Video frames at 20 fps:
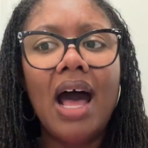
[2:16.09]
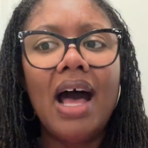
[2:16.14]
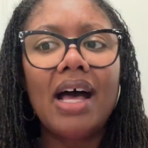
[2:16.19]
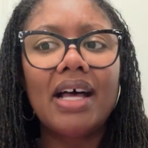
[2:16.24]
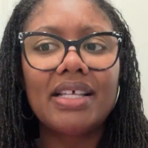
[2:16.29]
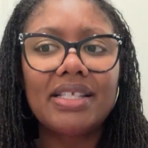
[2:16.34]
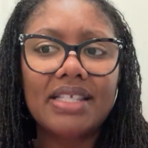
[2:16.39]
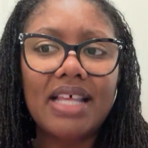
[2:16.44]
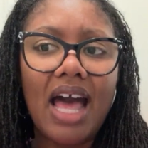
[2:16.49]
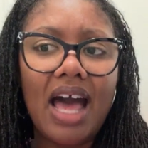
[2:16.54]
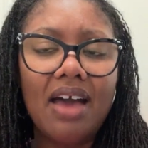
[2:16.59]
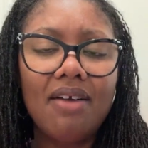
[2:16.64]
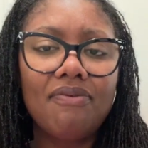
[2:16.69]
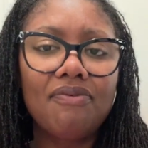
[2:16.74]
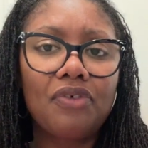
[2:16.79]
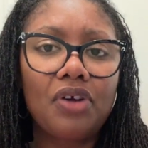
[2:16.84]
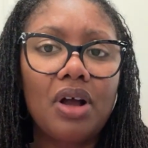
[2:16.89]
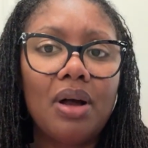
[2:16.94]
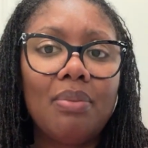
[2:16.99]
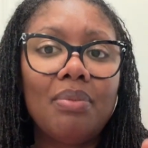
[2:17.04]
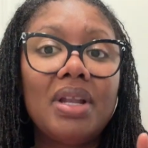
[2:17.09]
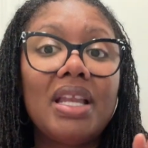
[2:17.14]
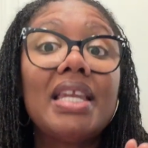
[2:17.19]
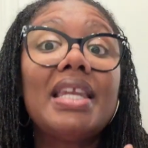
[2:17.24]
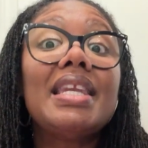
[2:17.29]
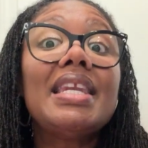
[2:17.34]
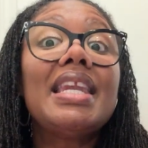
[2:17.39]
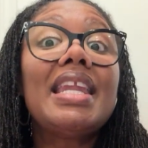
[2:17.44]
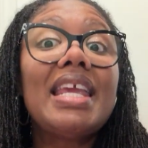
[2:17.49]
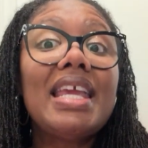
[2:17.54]
Aside from
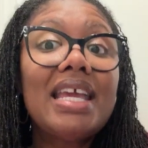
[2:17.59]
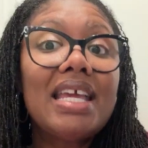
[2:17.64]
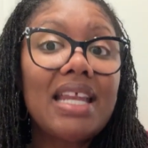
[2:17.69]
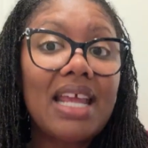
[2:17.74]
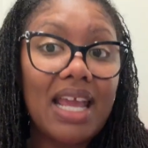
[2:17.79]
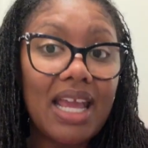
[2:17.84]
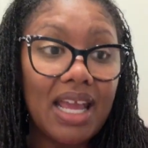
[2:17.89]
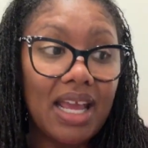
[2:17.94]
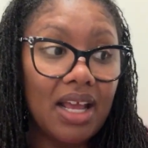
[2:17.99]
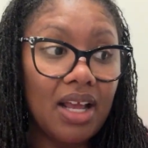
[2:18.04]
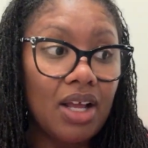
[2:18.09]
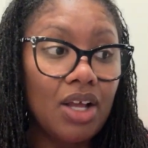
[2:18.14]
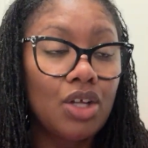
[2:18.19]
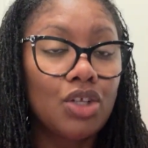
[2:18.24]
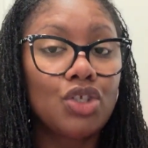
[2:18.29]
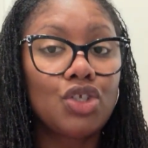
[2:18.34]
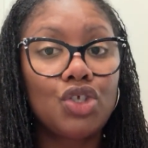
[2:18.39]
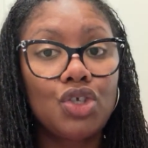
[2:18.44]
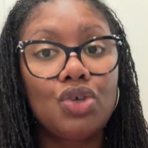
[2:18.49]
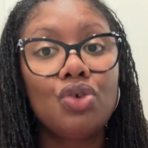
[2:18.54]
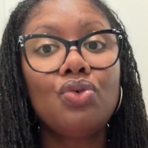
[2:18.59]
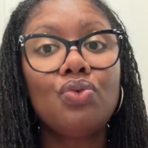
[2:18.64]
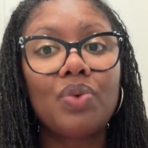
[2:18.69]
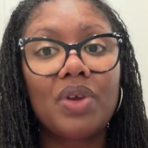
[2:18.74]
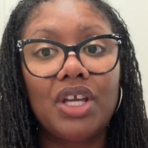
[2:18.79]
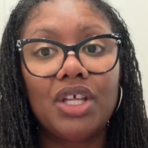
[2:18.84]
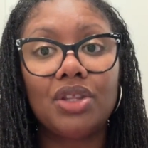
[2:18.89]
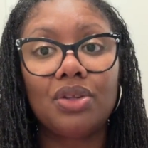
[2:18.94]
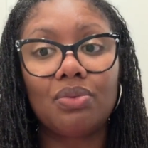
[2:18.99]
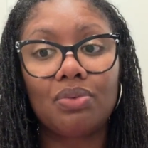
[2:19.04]
needing to
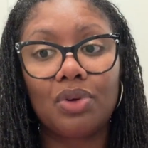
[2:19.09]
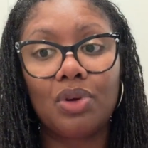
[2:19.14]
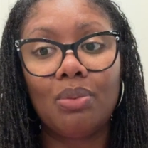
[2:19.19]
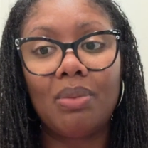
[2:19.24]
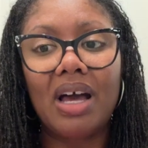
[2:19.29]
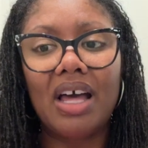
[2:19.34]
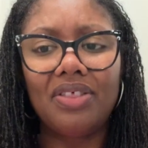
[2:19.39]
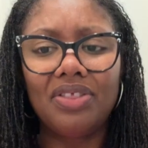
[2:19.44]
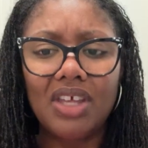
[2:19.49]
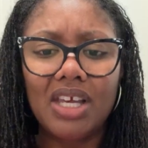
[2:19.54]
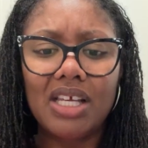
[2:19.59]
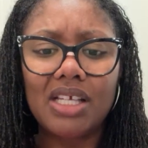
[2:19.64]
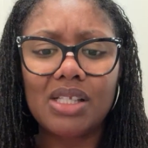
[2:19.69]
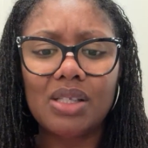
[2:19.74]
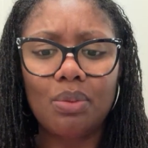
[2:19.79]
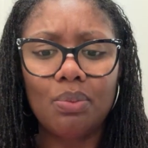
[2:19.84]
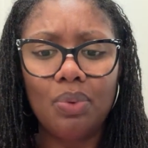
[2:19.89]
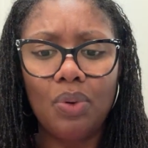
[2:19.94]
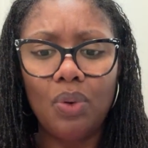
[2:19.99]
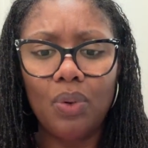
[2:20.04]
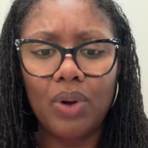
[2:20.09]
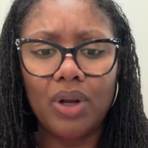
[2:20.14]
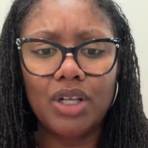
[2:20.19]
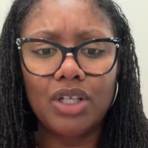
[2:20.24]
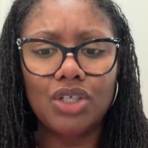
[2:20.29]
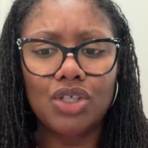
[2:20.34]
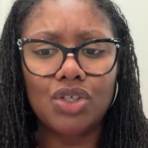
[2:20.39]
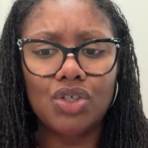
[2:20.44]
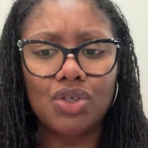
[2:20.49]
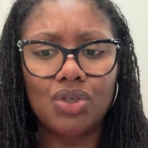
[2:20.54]
read the room, I think it's
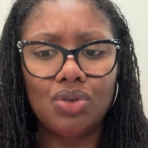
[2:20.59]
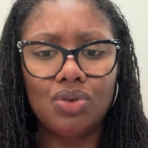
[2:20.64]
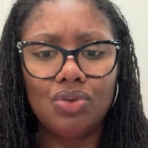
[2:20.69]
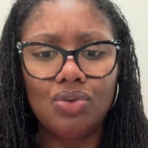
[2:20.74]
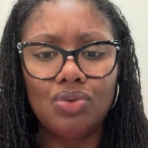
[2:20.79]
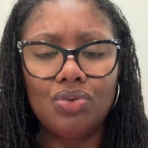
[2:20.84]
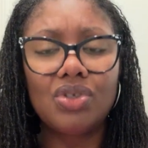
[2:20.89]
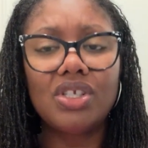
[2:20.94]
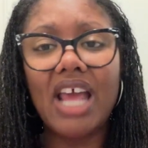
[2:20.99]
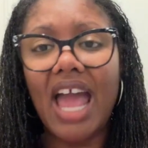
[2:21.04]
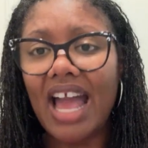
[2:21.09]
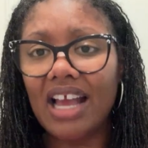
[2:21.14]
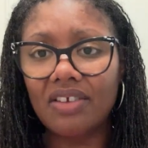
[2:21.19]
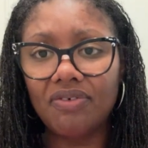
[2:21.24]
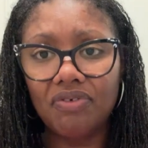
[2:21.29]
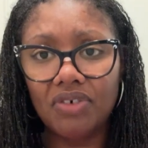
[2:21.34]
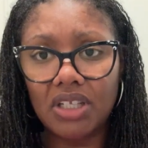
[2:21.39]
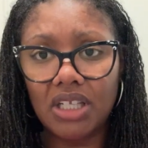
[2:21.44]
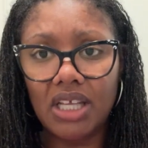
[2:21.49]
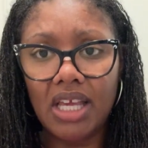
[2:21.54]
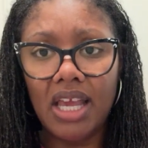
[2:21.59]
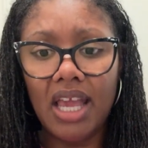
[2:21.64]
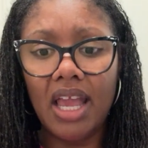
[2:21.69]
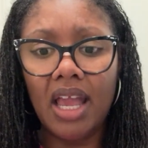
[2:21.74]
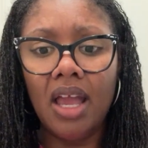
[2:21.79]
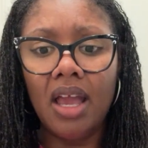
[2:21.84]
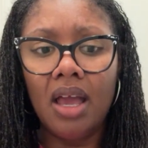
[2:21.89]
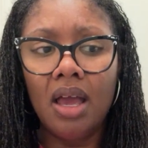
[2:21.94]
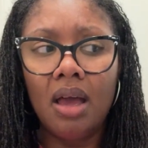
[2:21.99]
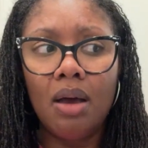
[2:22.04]
important to
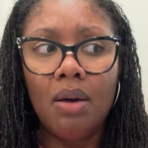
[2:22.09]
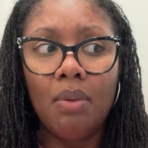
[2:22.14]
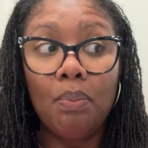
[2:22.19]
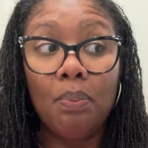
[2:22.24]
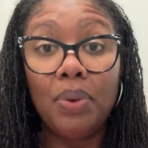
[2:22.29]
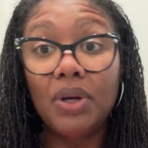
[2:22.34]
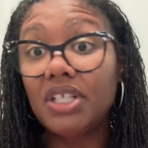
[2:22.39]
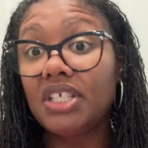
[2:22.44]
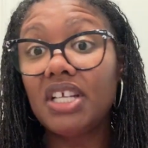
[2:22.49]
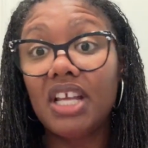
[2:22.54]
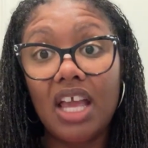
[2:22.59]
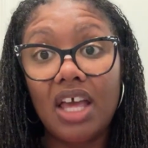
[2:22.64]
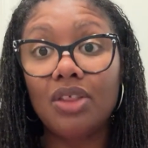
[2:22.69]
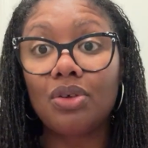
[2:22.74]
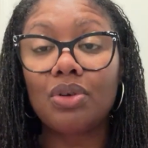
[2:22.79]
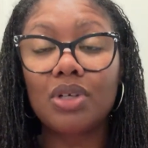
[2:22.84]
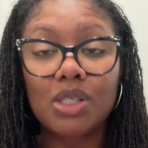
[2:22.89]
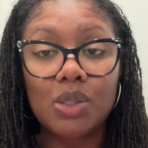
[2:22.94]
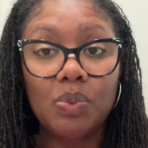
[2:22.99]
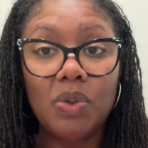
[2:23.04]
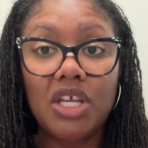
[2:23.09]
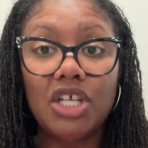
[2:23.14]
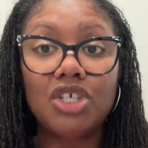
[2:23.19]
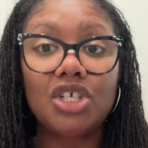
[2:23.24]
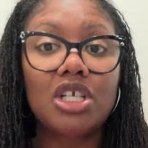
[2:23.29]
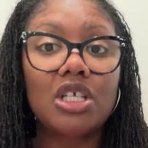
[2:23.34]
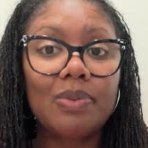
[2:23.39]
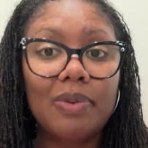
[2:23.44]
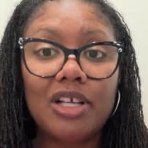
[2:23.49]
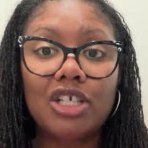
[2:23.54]
tactfully put together a speech,
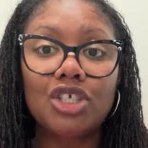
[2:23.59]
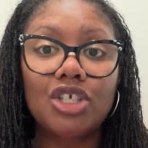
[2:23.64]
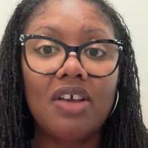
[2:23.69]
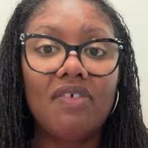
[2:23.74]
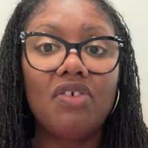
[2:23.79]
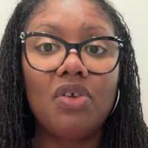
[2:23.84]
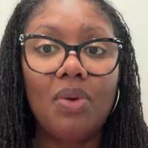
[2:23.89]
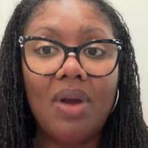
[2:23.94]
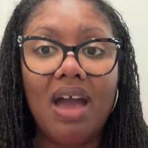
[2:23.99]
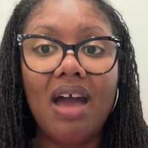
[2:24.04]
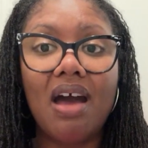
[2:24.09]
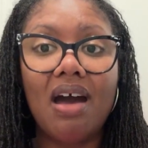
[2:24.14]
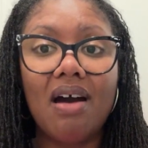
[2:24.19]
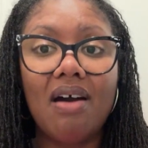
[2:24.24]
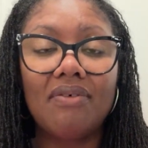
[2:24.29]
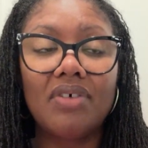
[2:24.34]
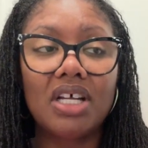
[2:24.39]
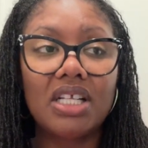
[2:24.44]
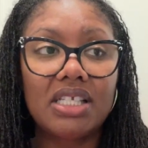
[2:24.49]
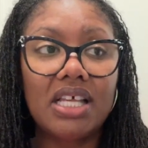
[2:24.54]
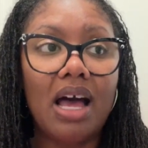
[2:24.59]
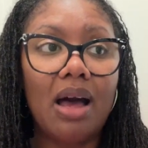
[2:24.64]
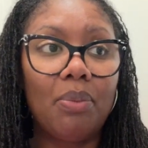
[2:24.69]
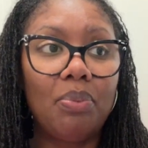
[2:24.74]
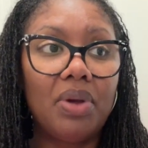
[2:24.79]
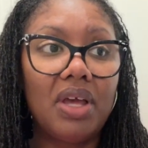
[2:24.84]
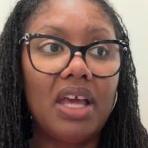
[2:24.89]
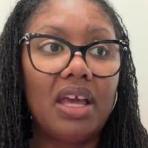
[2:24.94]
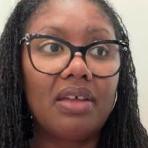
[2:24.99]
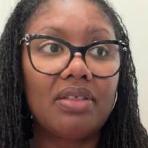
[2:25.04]
especially if you have a
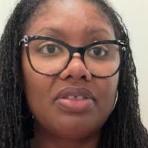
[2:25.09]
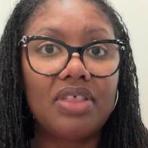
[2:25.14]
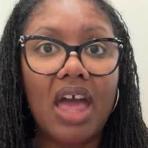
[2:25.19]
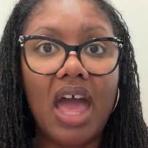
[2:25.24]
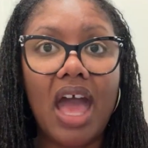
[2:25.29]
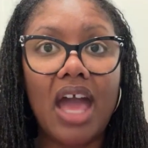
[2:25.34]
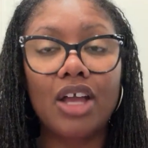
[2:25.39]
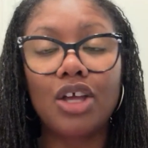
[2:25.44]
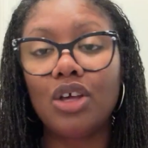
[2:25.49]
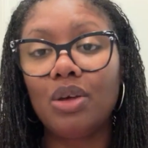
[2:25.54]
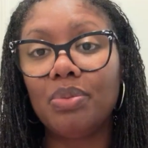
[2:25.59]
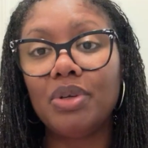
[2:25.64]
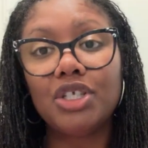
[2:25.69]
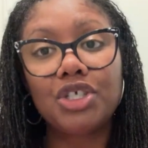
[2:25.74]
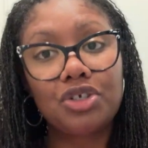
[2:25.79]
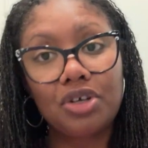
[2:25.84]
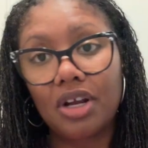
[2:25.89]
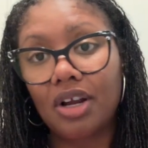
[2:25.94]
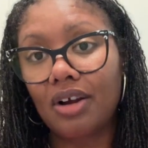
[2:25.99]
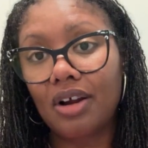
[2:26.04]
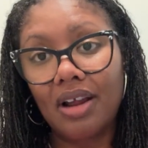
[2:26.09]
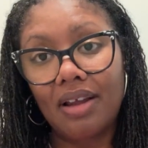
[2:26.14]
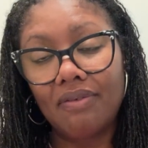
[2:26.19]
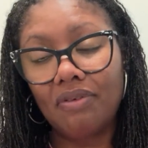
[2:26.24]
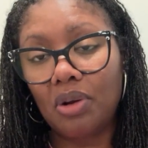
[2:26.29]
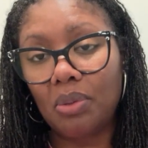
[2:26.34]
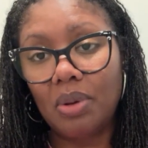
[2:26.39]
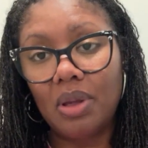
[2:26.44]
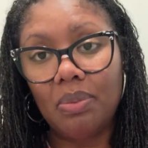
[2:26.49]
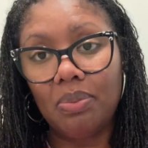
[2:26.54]
topic that could be triggering
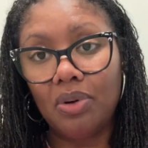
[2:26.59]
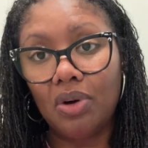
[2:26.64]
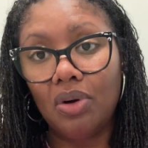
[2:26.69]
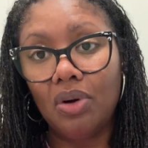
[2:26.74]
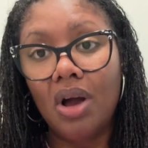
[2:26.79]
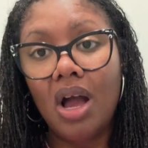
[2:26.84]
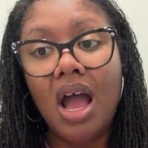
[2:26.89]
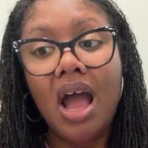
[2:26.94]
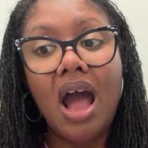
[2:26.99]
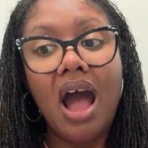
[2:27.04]
for people.